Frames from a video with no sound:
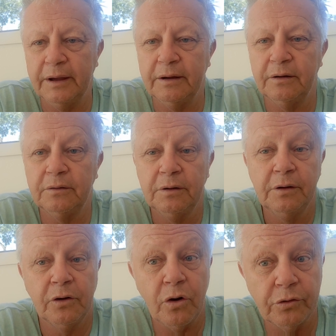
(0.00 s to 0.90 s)
our
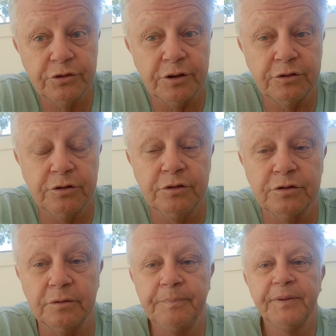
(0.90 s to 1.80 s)

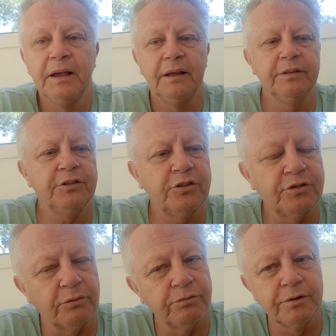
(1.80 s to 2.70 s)
constitution. Now, this
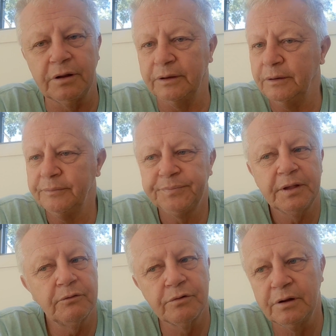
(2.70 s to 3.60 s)
is a really,
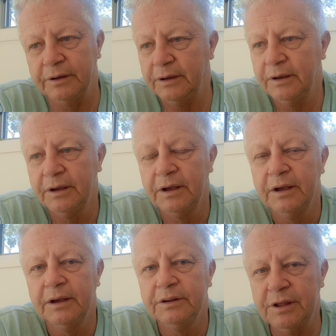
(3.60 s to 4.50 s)
really
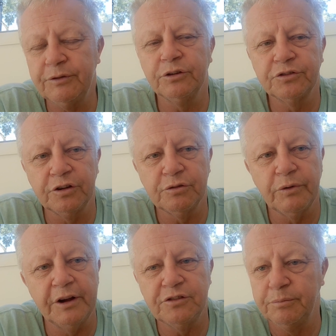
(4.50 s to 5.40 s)
difficult
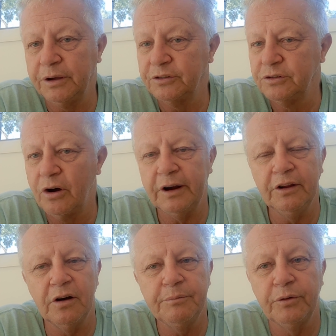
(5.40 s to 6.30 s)
situation because
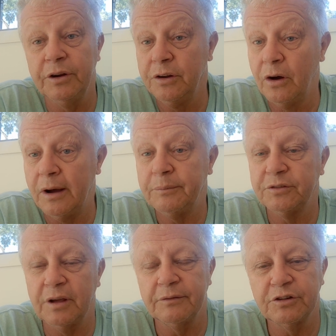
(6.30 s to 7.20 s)

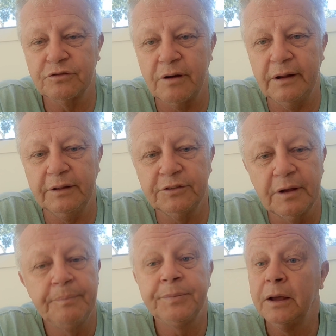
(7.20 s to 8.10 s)
99.9% of
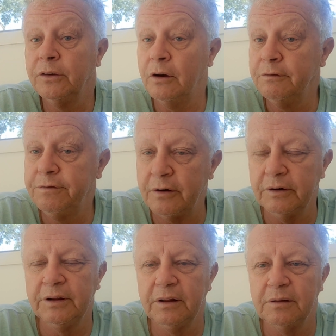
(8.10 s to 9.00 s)
Australians know
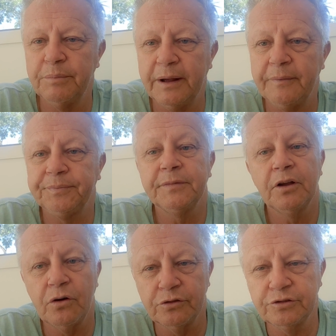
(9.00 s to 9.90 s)
very little
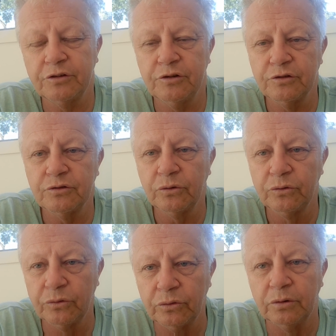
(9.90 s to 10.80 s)
about constitutional
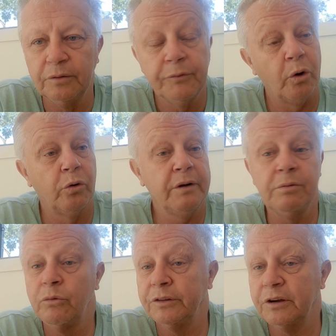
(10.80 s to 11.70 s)
law, or
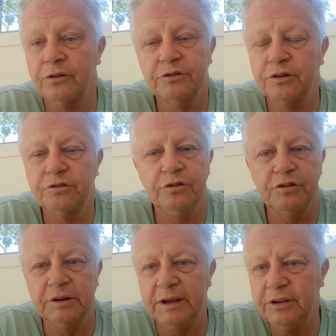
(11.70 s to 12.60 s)
even what the
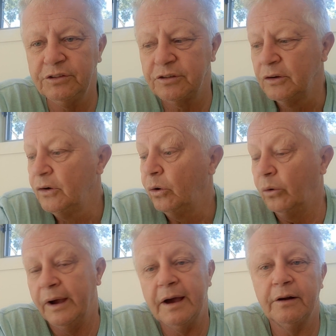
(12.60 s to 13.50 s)
constitution is,
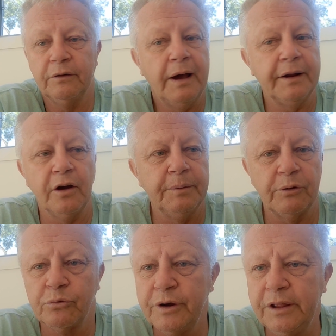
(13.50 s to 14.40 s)
or how to go
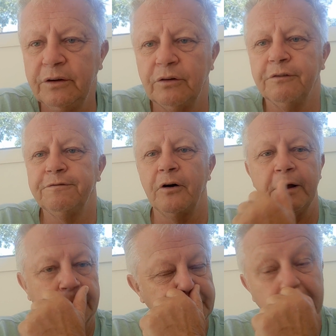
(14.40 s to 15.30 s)
about reading it or
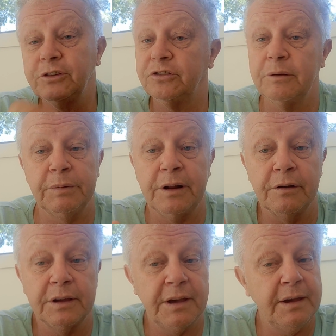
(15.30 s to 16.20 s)
find it. They just simply
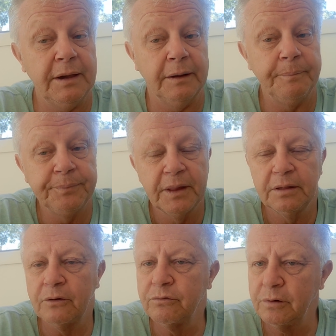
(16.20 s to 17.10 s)
don't care.
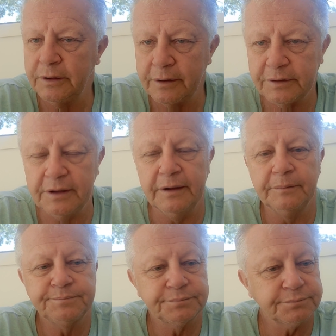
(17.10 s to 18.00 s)
They really don't
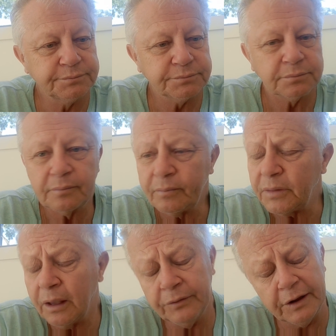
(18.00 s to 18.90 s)
care.
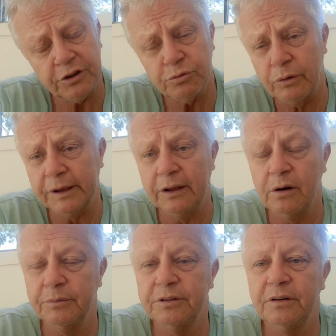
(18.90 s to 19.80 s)
They just want to get
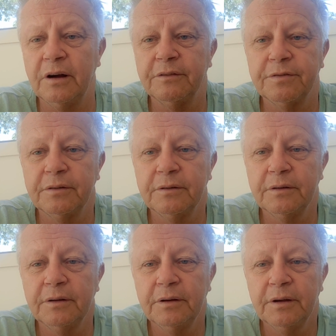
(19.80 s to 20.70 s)
on with life.
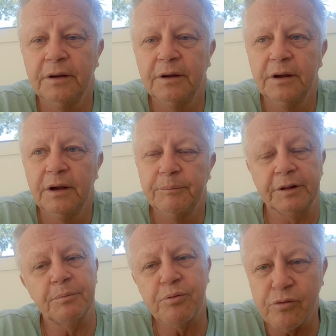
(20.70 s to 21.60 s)

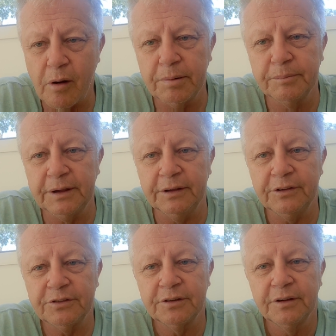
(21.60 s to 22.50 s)
But the problem
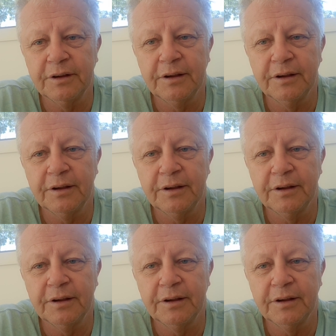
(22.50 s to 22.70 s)
is